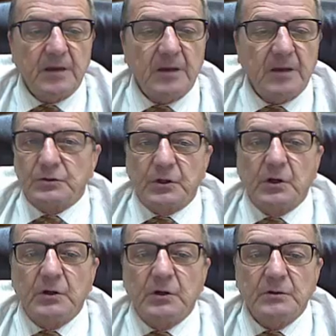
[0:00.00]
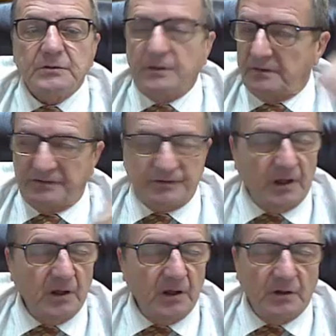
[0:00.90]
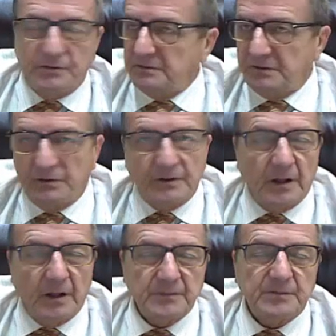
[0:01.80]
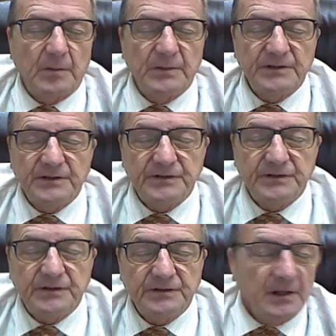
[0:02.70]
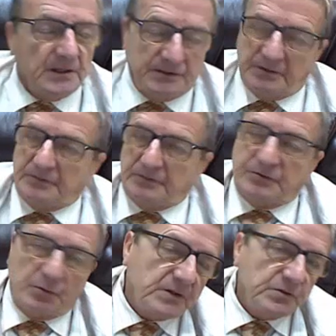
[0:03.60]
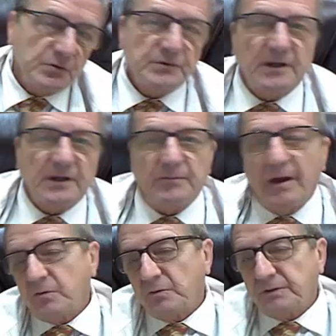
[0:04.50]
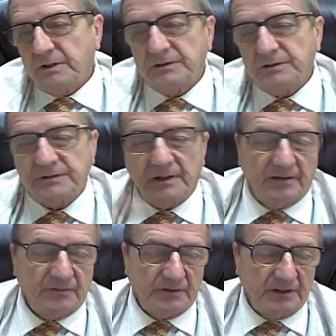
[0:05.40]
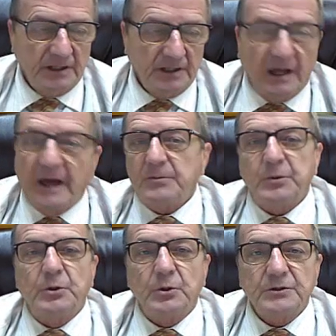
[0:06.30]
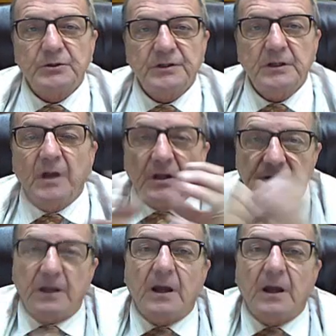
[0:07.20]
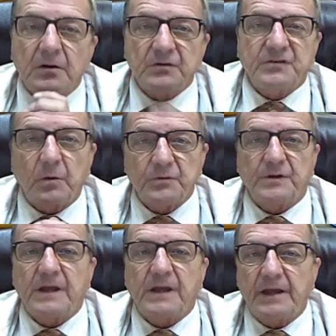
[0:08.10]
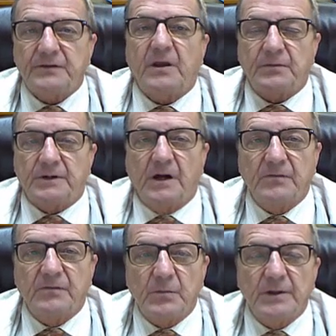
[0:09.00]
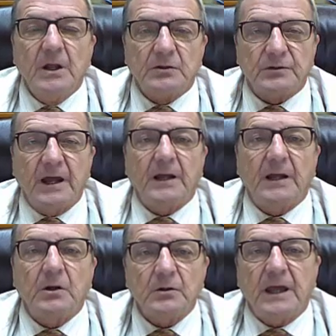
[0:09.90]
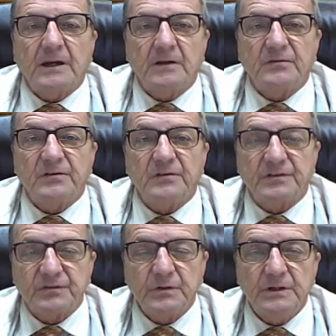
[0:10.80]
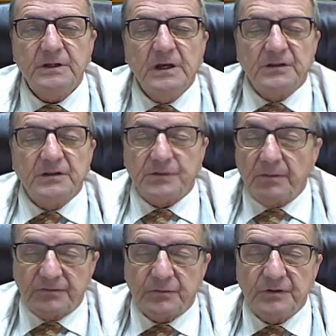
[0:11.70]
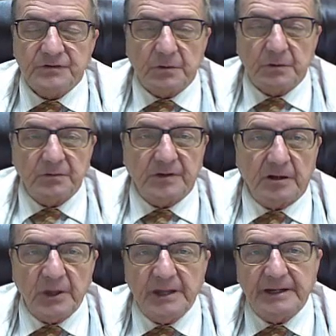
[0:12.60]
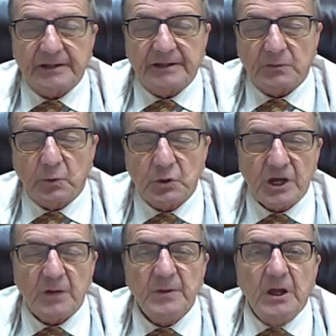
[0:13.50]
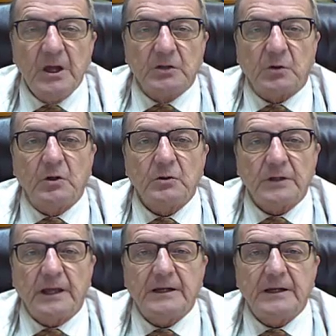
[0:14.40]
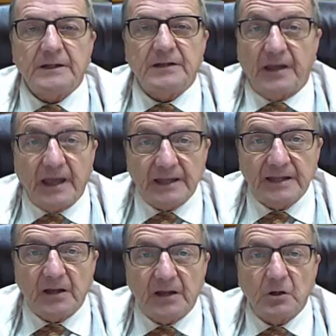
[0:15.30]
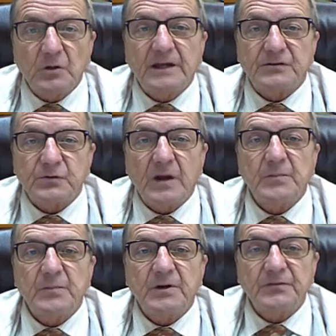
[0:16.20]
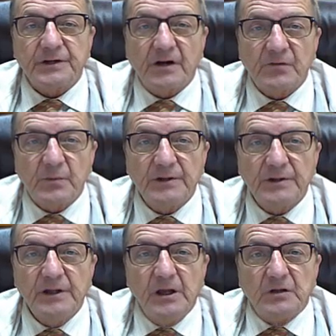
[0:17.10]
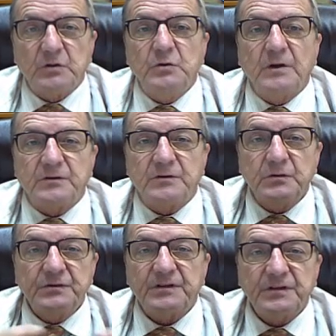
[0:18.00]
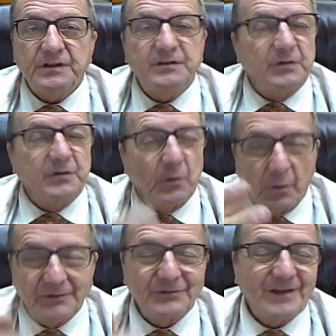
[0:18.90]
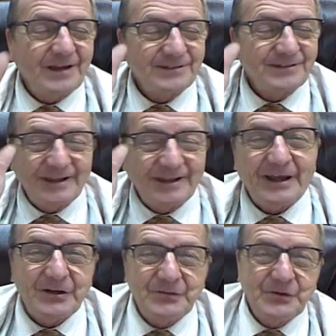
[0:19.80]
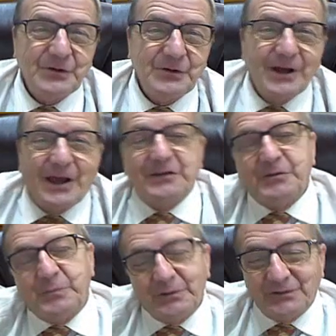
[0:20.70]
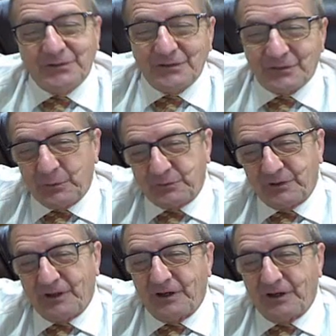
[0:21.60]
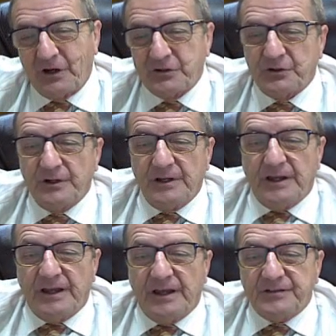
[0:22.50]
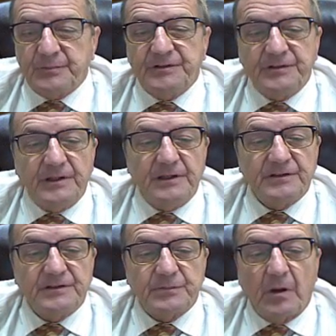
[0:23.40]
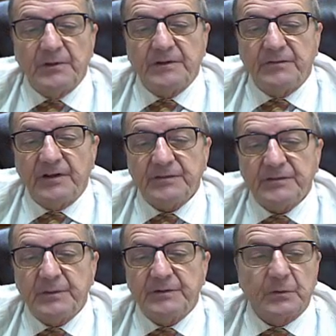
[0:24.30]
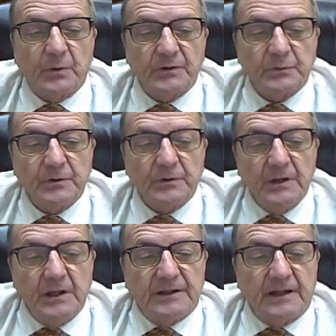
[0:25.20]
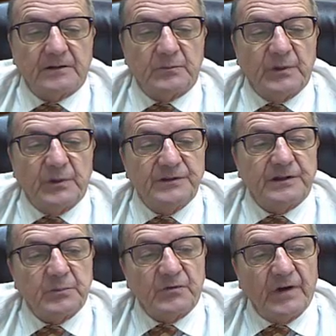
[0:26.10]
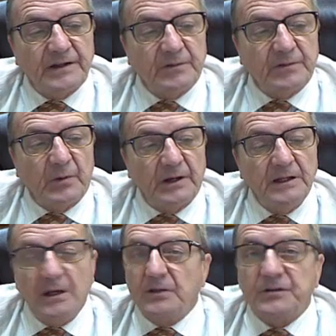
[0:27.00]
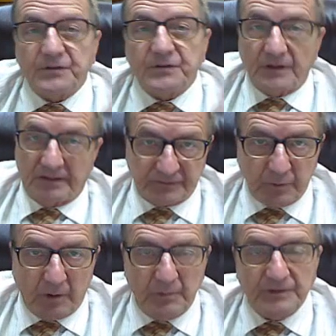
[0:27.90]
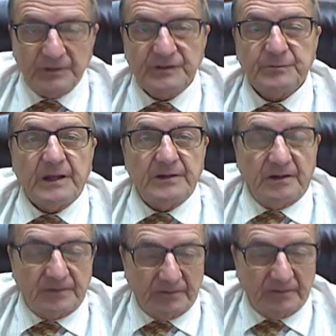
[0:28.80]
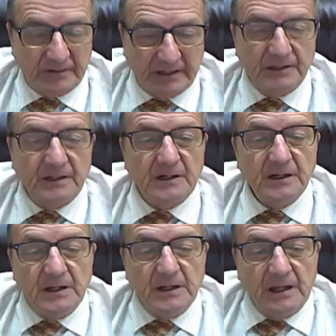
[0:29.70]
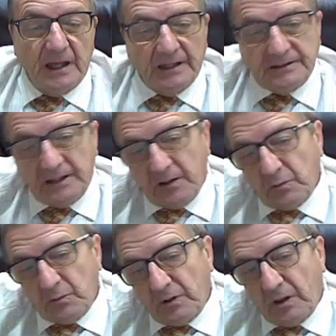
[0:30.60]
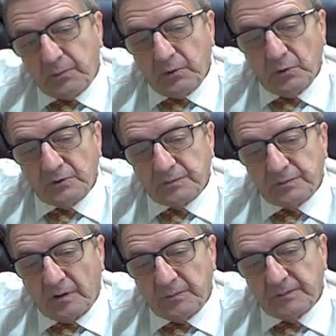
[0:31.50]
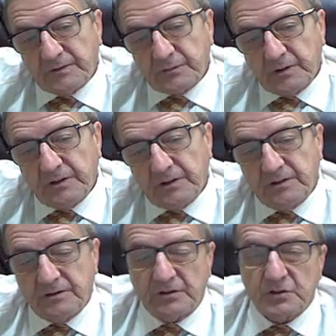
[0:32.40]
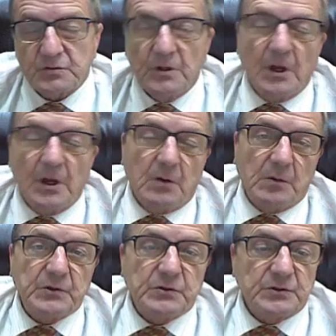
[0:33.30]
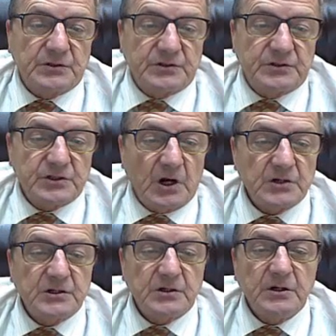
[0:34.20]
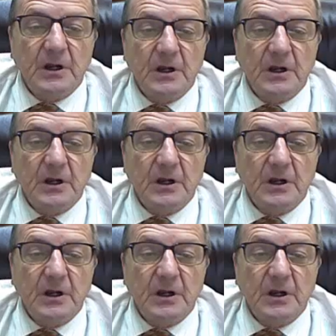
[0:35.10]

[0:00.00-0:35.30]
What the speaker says: They're there. They're at a scale. They're there to help small businesses. They'll direct you. They have micro things. They have entrepreneur teams. They are your source of contact for the government. Do not look at it if it's free. Some of it's free. Some of you got to pay. They got the workshop. Don't look at it as a handout. Look at it as grant money for the government. So as you succeed, don't worry. They'll tax the heck out of you as your business grows larger. SBC, Small Business Investment, they're the ones that basically provide the money. You still have the small business plan. You have to have an idea, and they will help you. Small Business Administration will put you in charge here.